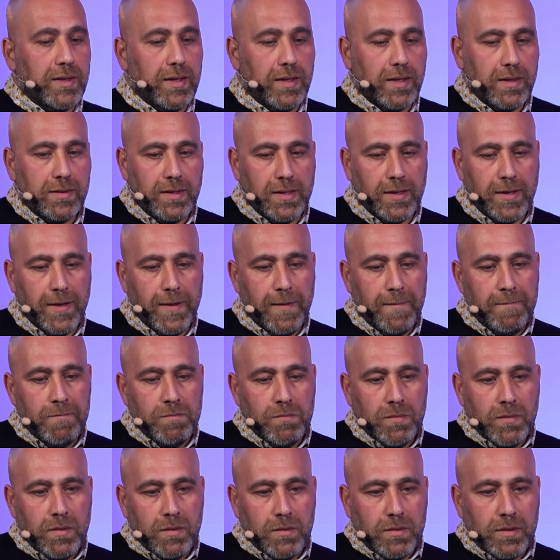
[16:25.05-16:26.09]
And I think
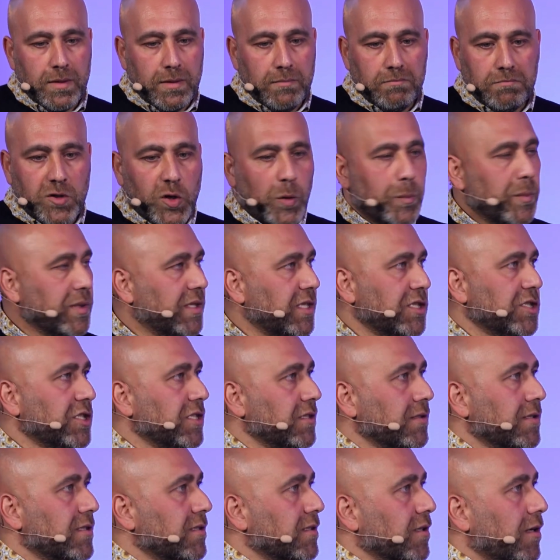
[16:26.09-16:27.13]

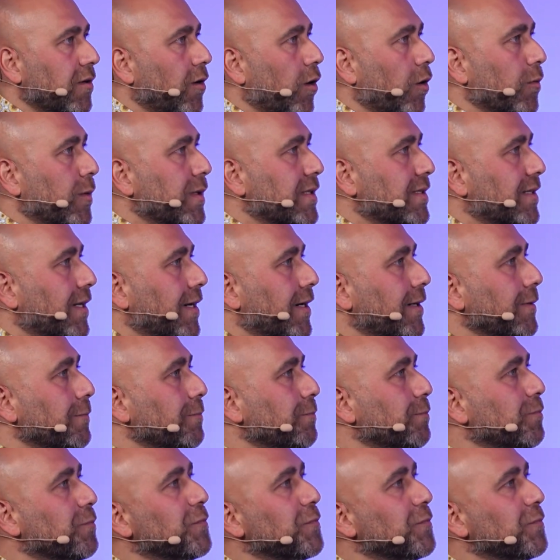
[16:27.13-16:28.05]
competition is always there.